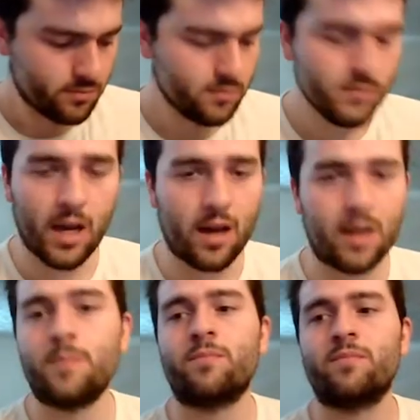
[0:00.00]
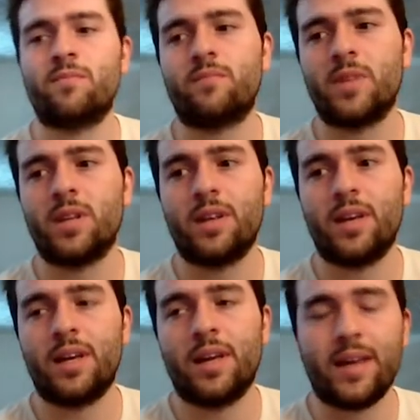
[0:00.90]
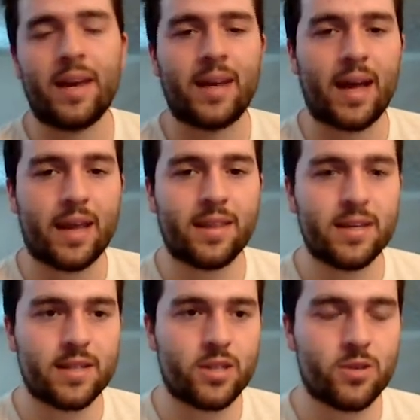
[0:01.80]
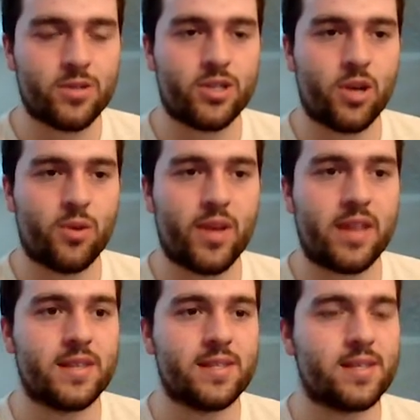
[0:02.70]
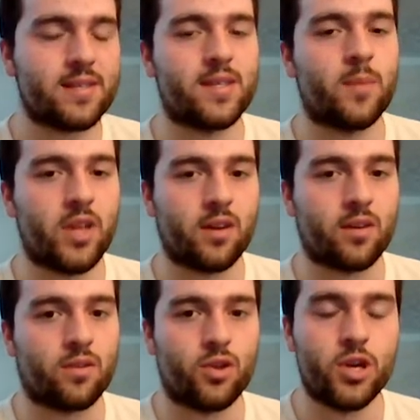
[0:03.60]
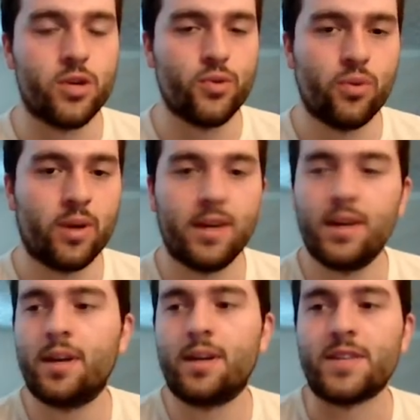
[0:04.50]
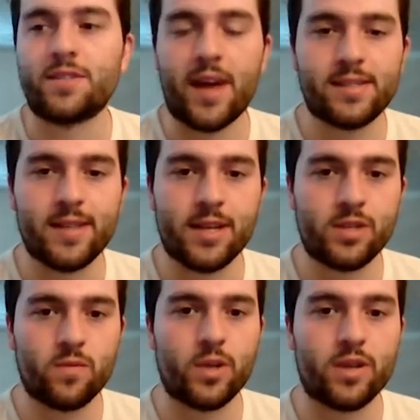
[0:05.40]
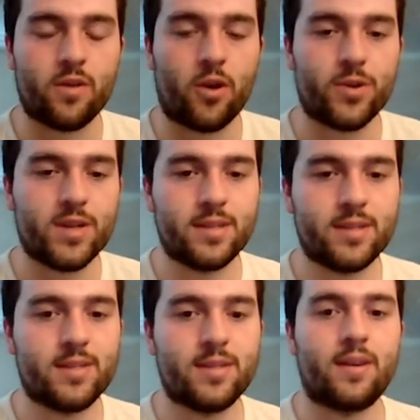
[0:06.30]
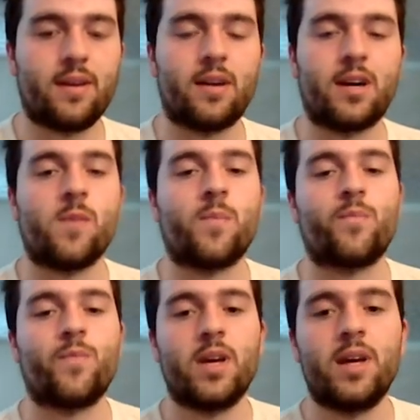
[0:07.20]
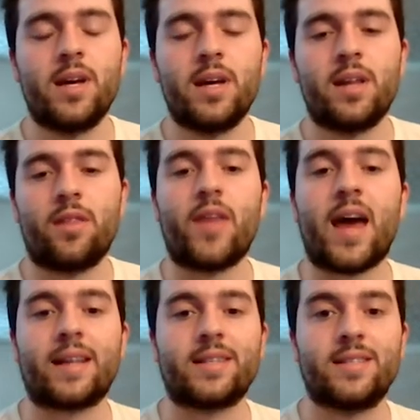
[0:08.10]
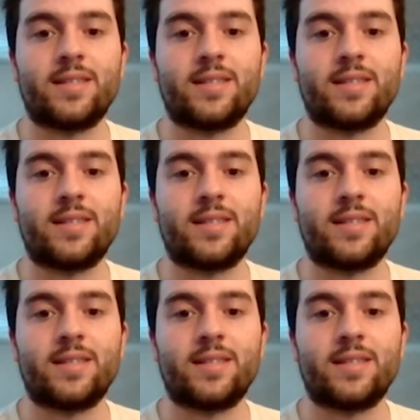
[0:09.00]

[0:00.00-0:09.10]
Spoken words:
Yeah, and I think this goes to show that this isn't something new, this fascination with artists that